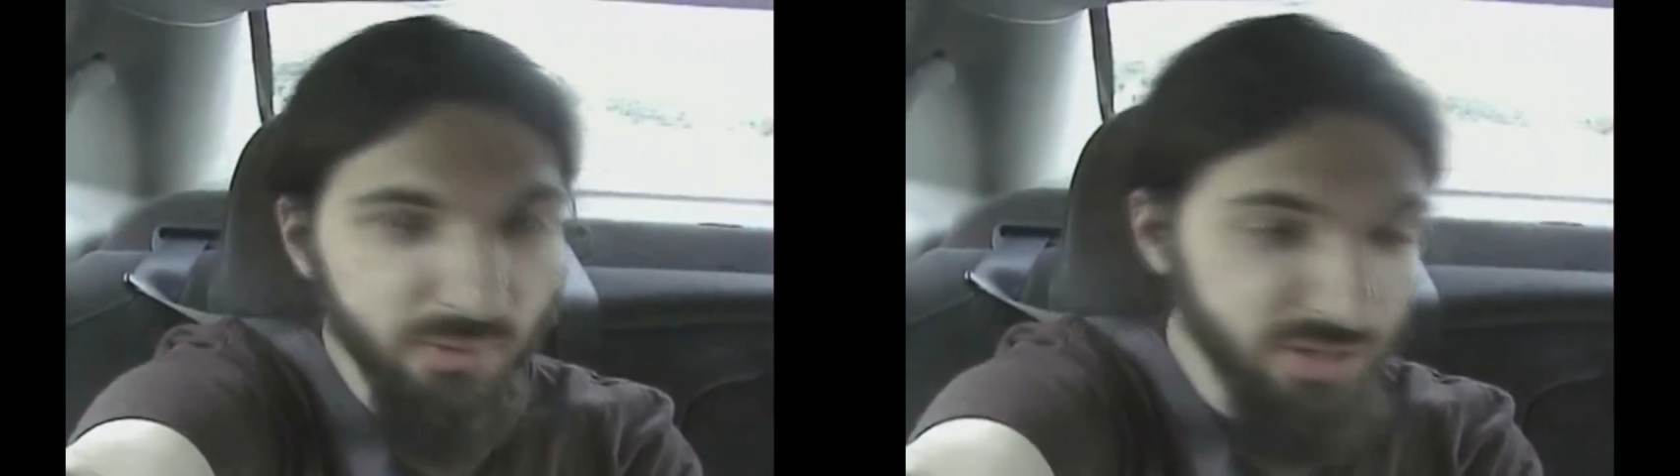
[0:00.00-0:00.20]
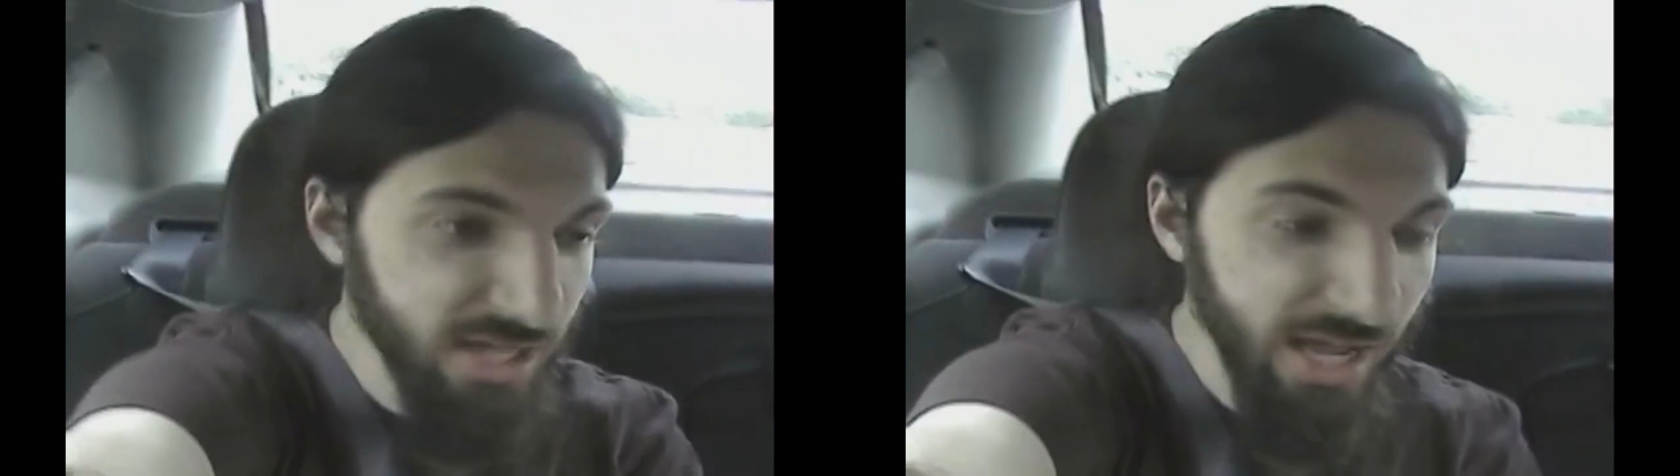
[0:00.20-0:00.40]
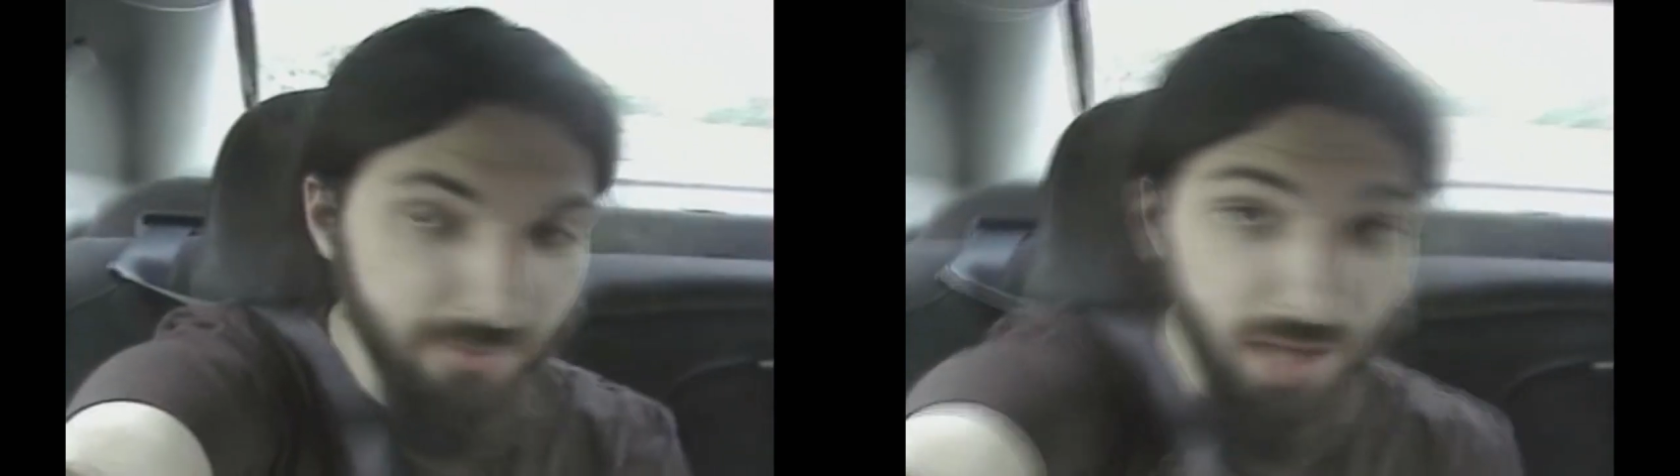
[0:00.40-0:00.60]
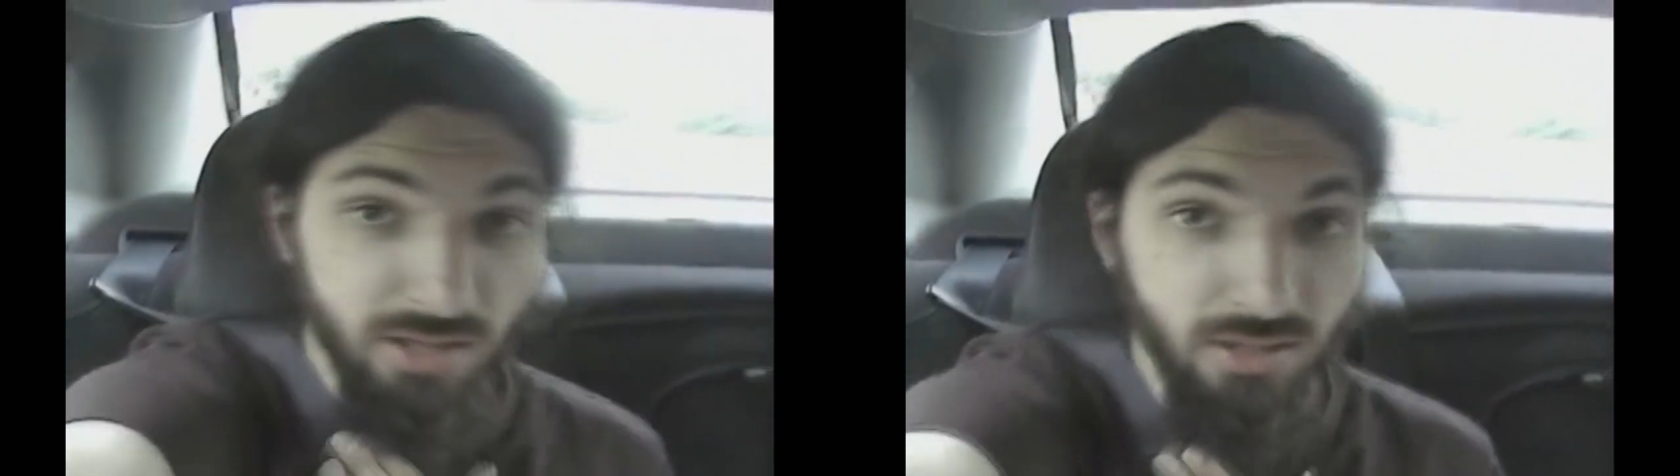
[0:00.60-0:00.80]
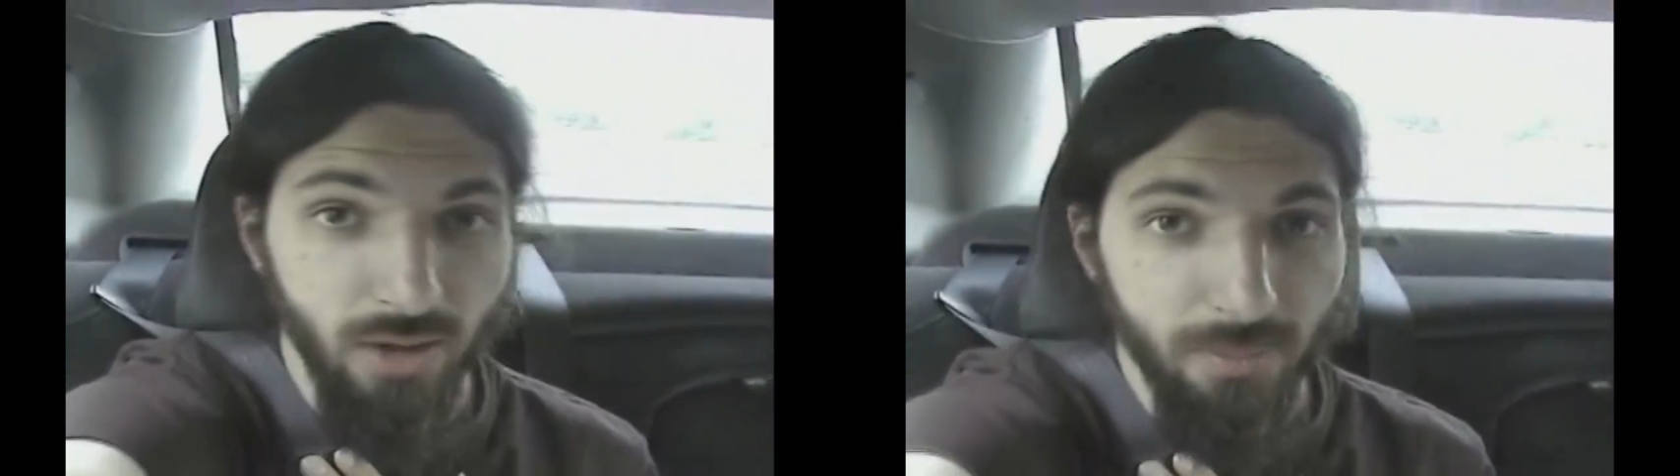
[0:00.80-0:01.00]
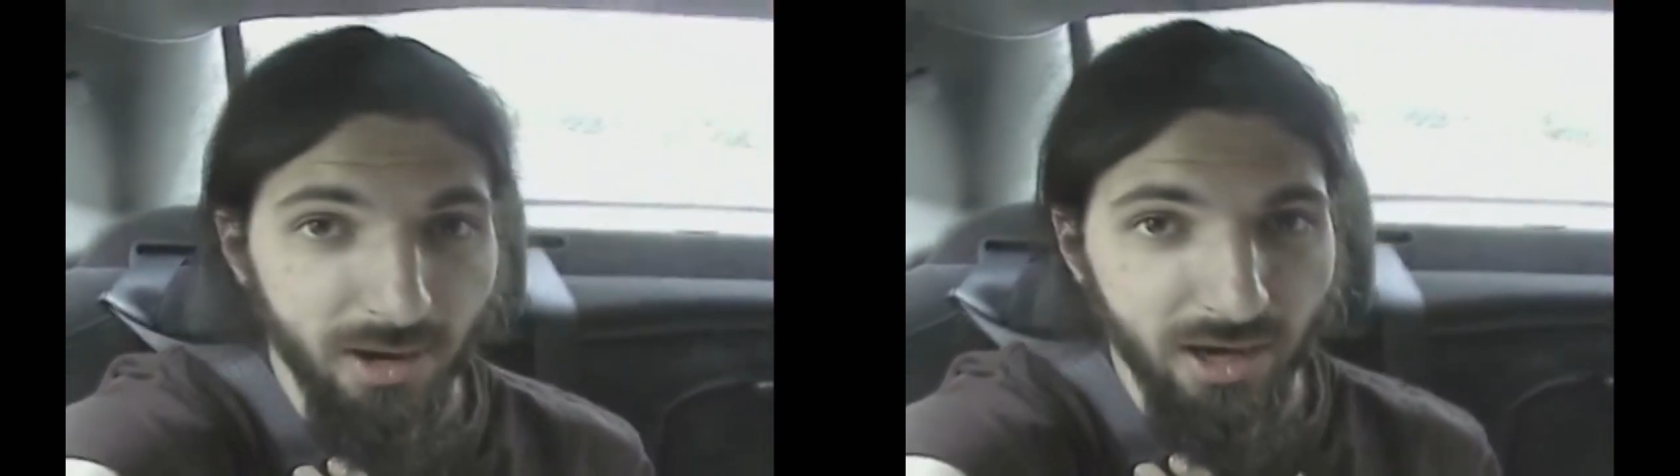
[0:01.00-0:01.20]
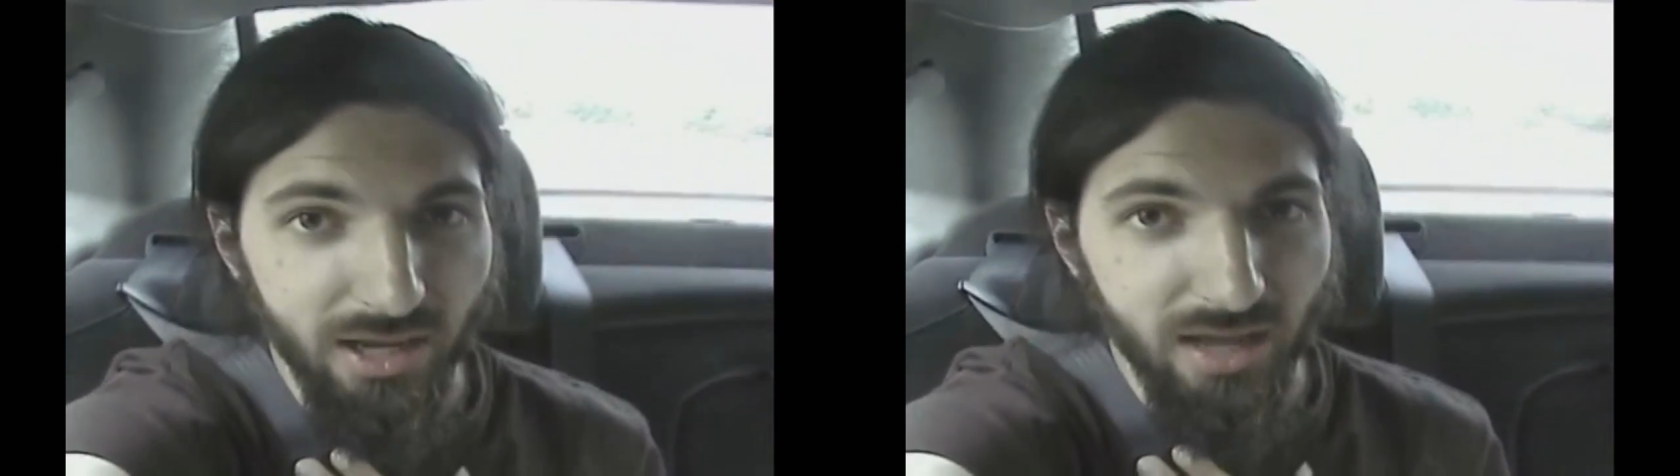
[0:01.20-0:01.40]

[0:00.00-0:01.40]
which I am also a part